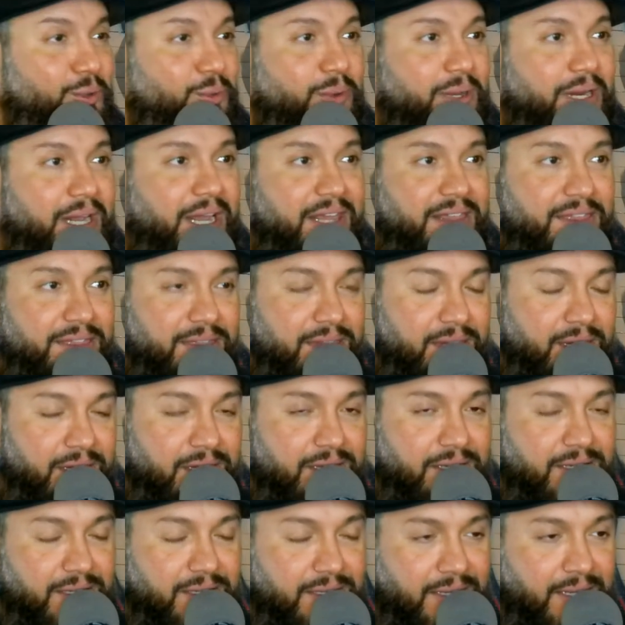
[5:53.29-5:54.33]
know what I
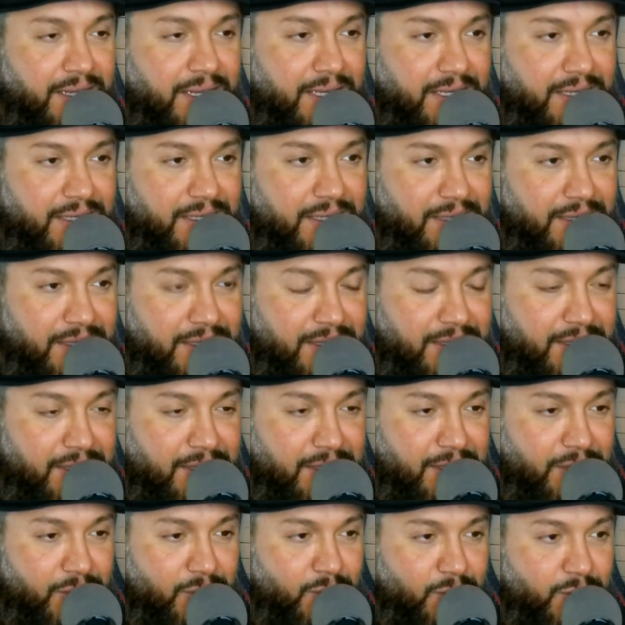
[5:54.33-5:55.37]
think like
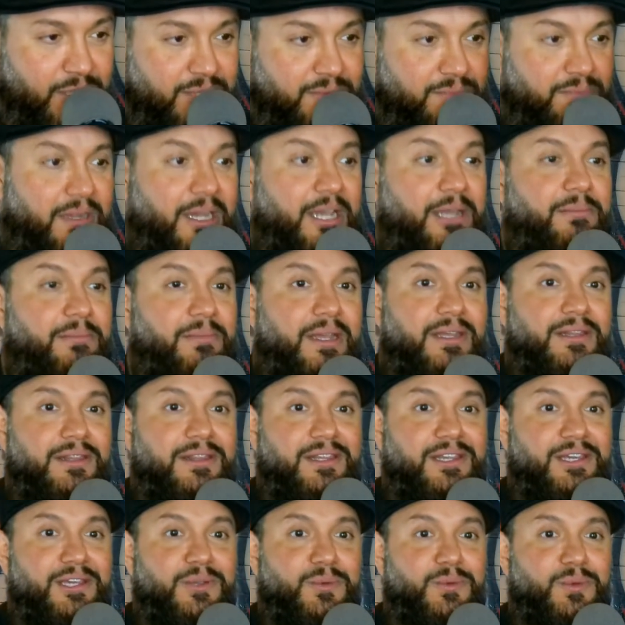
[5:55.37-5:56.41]
uh, was my main
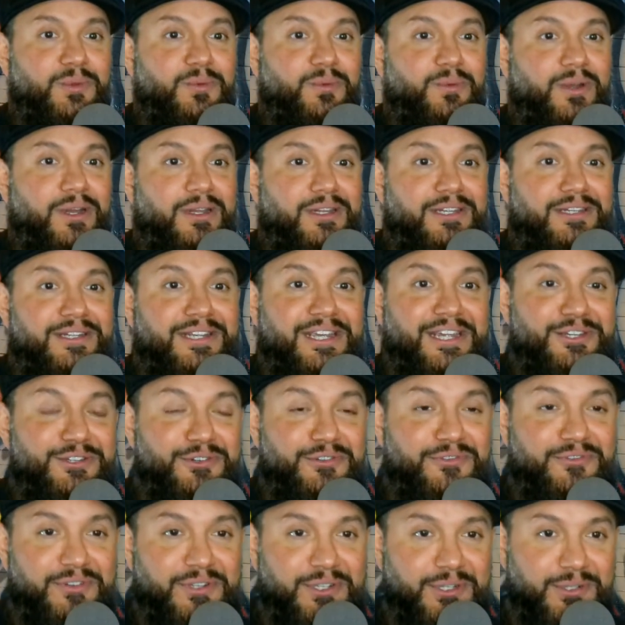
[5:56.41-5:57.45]
thing with Rodney
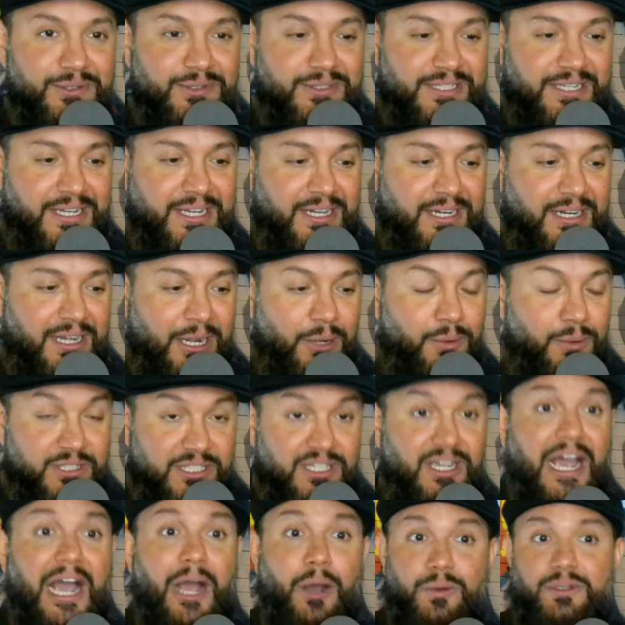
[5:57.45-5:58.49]
Dangerfield is that I was
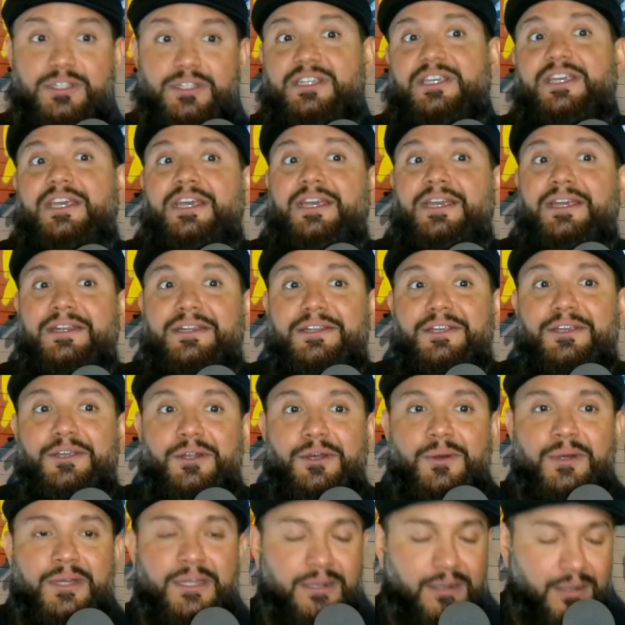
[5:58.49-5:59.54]
I was a kid, you
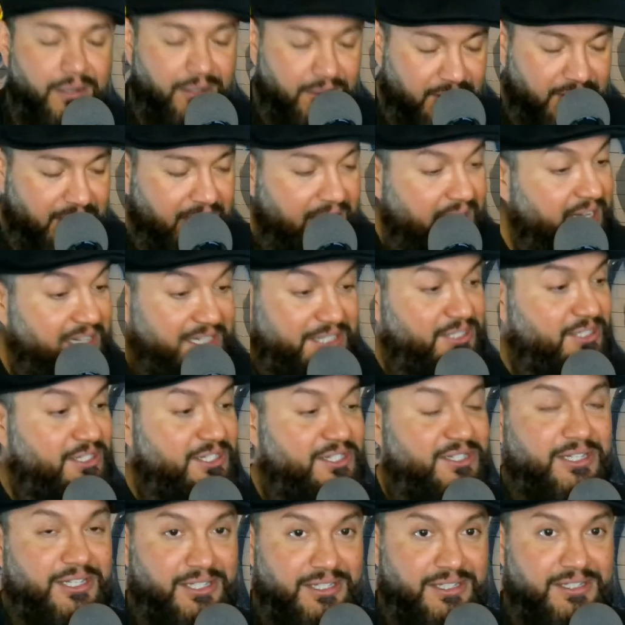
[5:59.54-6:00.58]
know, and yeah, his
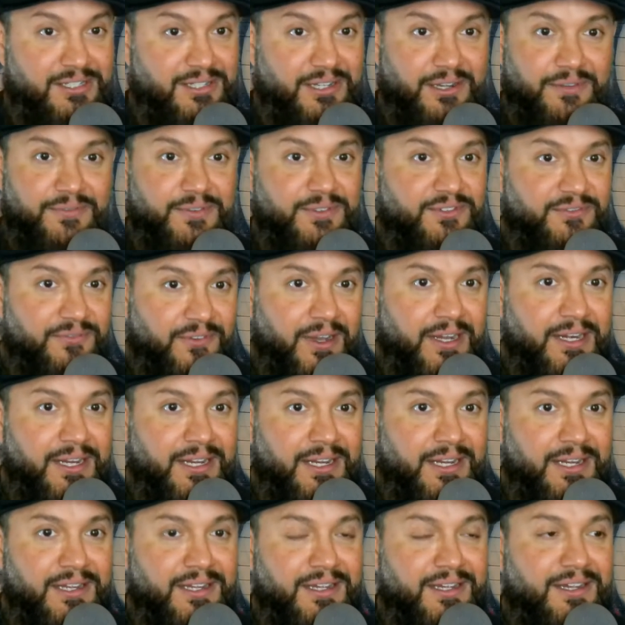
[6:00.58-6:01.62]
his stuff is
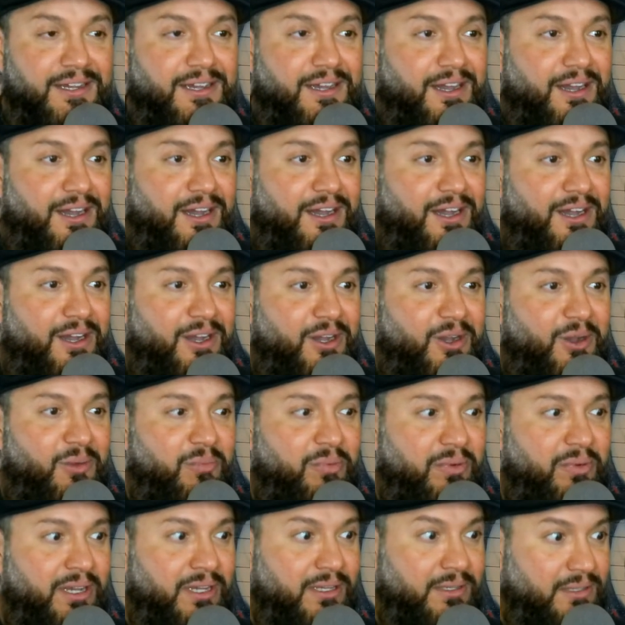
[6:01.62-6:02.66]
funny, uh,
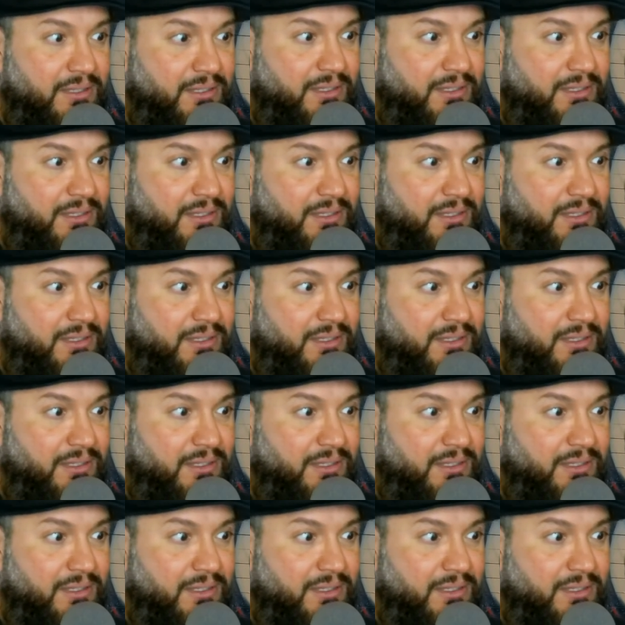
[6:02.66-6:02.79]
but